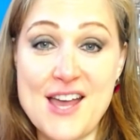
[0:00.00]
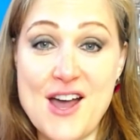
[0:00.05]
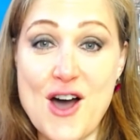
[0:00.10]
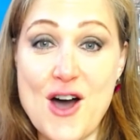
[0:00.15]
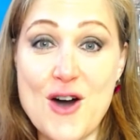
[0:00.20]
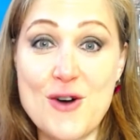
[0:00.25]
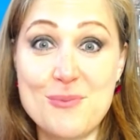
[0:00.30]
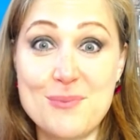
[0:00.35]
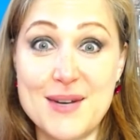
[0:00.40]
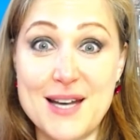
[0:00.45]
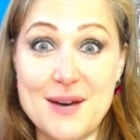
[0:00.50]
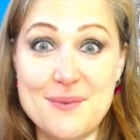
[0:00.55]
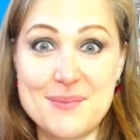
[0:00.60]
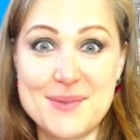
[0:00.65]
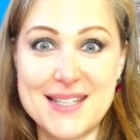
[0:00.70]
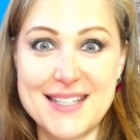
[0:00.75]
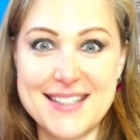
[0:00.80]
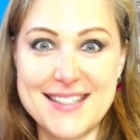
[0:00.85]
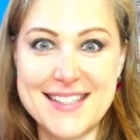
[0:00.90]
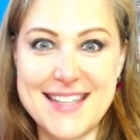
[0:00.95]
open up
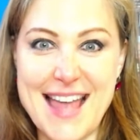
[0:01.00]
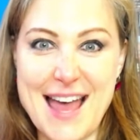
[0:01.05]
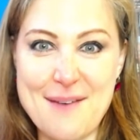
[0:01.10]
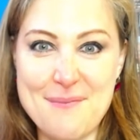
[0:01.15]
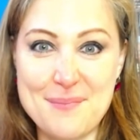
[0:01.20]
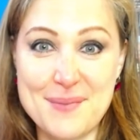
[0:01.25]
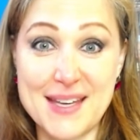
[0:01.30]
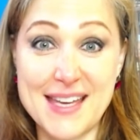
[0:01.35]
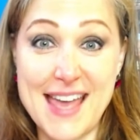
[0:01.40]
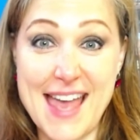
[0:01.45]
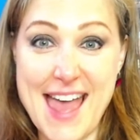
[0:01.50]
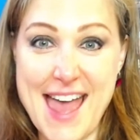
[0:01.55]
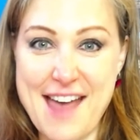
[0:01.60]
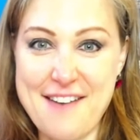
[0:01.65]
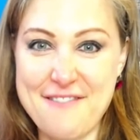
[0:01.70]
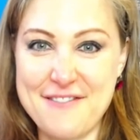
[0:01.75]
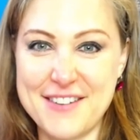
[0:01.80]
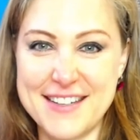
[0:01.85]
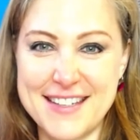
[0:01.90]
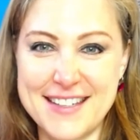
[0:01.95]
this tapping
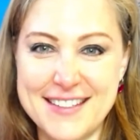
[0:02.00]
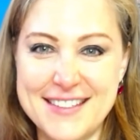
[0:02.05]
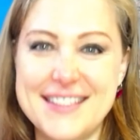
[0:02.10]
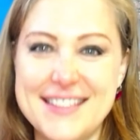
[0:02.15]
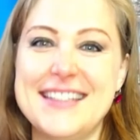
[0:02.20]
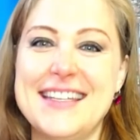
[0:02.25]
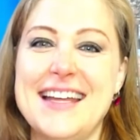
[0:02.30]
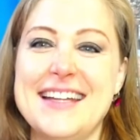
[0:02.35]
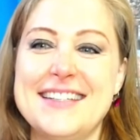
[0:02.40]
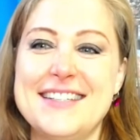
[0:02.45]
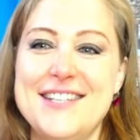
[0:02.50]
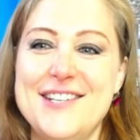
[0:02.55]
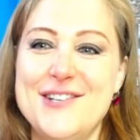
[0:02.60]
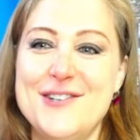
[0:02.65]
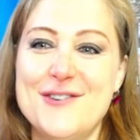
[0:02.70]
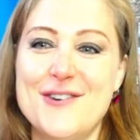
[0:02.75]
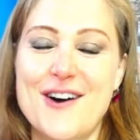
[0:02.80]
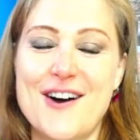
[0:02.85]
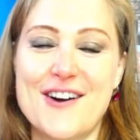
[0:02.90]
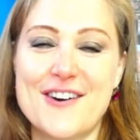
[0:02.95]
heaven, that
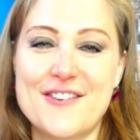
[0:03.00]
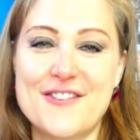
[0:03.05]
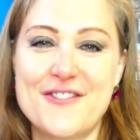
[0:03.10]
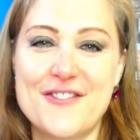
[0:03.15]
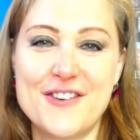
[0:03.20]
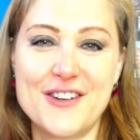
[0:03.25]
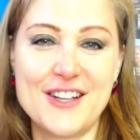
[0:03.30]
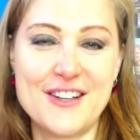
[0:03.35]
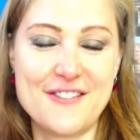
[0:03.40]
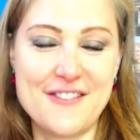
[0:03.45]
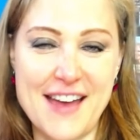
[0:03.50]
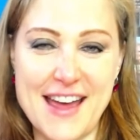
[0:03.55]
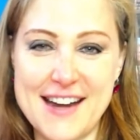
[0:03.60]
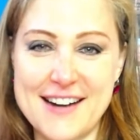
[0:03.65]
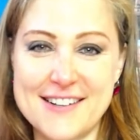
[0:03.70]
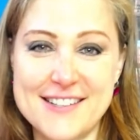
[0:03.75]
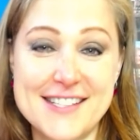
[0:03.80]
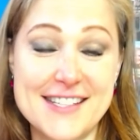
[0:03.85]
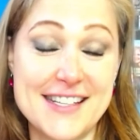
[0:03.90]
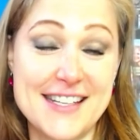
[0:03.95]
you are full of
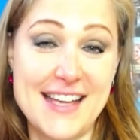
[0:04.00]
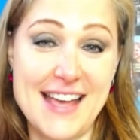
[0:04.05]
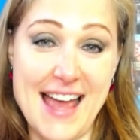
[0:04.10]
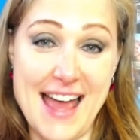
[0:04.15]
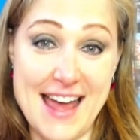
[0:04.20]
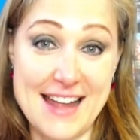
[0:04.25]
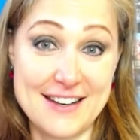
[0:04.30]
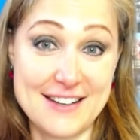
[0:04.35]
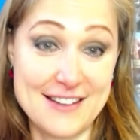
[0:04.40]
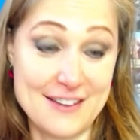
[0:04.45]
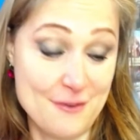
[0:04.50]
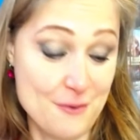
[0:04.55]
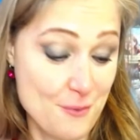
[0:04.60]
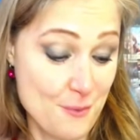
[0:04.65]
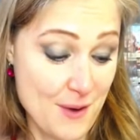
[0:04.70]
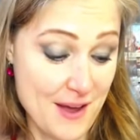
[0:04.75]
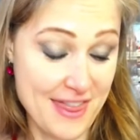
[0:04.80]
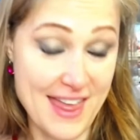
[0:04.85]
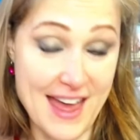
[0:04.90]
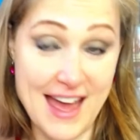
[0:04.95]
energy and
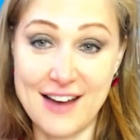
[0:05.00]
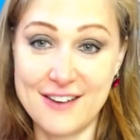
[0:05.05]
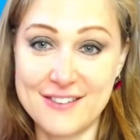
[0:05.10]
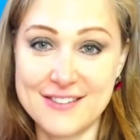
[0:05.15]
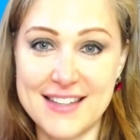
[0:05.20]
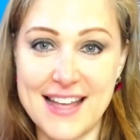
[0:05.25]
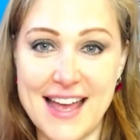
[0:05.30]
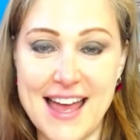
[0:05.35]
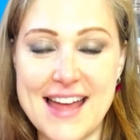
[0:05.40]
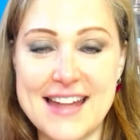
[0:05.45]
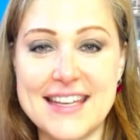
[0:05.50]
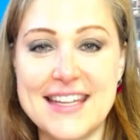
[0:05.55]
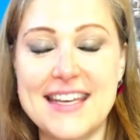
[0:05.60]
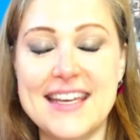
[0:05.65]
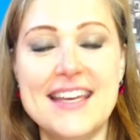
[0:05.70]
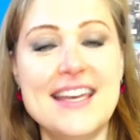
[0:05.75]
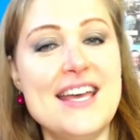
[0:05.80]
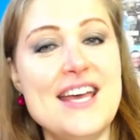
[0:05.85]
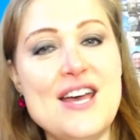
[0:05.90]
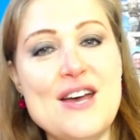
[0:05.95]
without
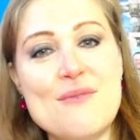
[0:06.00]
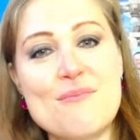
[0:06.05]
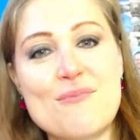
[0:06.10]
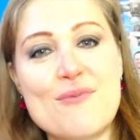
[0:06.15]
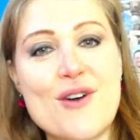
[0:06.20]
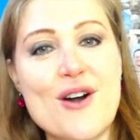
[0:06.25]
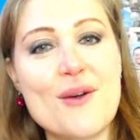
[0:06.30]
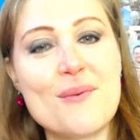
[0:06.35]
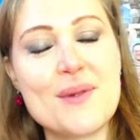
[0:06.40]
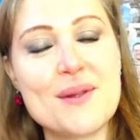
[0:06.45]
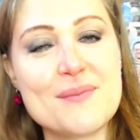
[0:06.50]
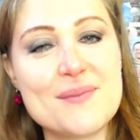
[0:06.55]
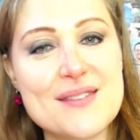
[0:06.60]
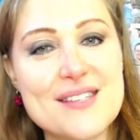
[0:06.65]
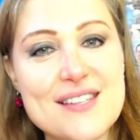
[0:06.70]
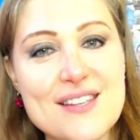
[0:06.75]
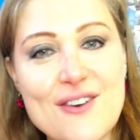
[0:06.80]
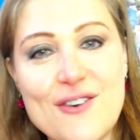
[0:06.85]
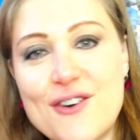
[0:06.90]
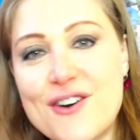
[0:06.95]
any
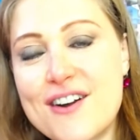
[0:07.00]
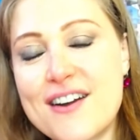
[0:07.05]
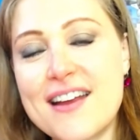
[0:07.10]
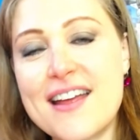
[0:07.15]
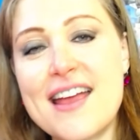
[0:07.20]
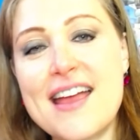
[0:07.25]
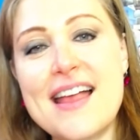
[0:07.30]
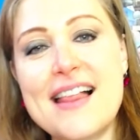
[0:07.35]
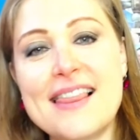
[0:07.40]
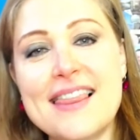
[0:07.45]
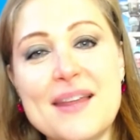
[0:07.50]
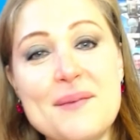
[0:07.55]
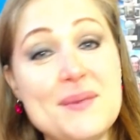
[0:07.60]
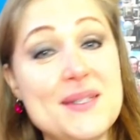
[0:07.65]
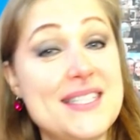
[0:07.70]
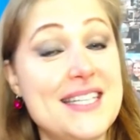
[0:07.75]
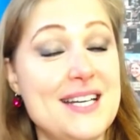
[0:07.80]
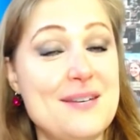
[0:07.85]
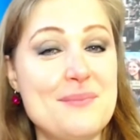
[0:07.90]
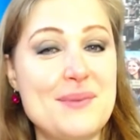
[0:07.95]
problems or
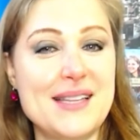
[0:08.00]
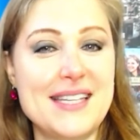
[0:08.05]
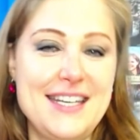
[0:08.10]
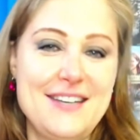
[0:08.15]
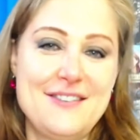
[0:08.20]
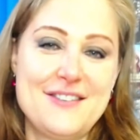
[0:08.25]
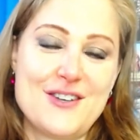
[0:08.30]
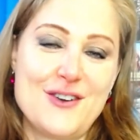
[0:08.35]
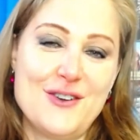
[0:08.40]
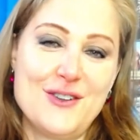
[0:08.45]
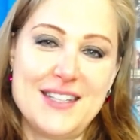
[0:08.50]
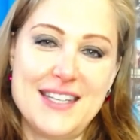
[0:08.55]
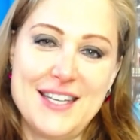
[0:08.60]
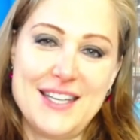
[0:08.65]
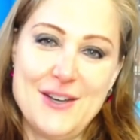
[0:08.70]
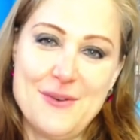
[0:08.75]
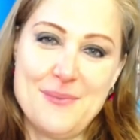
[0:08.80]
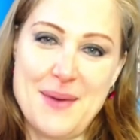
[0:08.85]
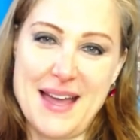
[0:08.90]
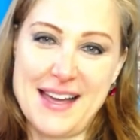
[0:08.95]
limiting beliefs holding
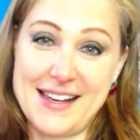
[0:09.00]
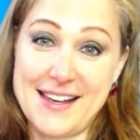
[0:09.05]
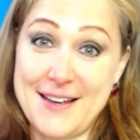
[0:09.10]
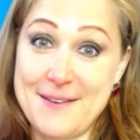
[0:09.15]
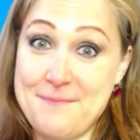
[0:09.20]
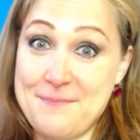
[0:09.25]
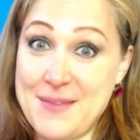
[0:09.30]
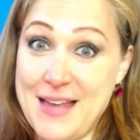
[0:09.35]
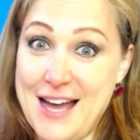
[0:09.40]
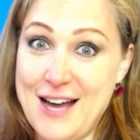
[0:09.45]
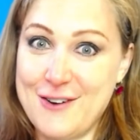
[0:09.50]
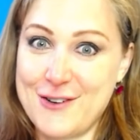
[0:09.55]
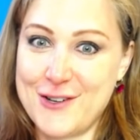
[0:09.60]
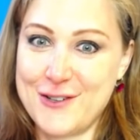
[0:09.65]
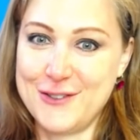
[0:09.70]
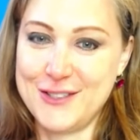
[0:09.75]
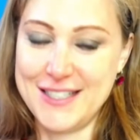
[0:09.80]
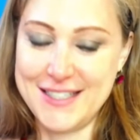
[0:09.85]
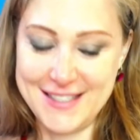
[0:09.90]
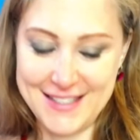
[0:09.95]
you back. How
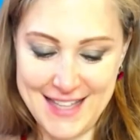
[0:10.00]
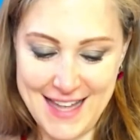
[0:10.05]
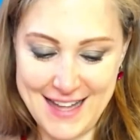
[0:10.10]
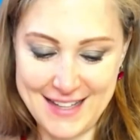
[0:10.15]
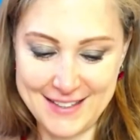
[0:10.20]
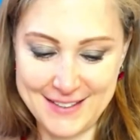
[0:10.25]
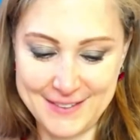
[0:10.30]
cool is that?